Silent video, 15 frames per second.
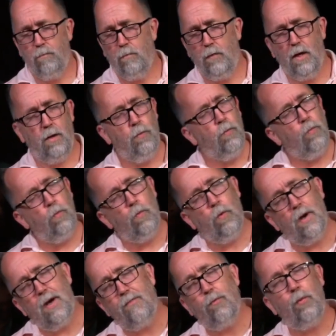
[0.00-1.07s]
God,
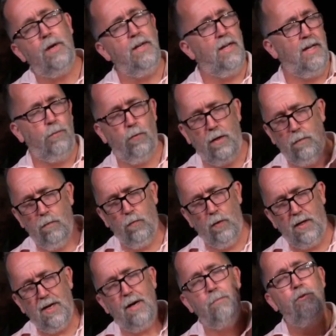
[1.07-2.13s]
whatever we need, we, we
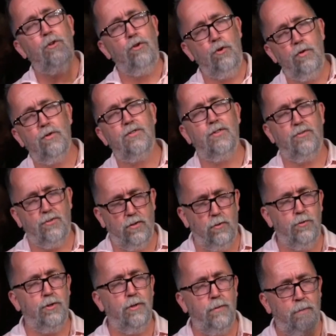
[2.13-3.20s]
come to you as the
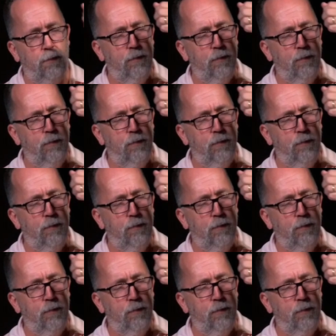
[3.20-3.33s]
solution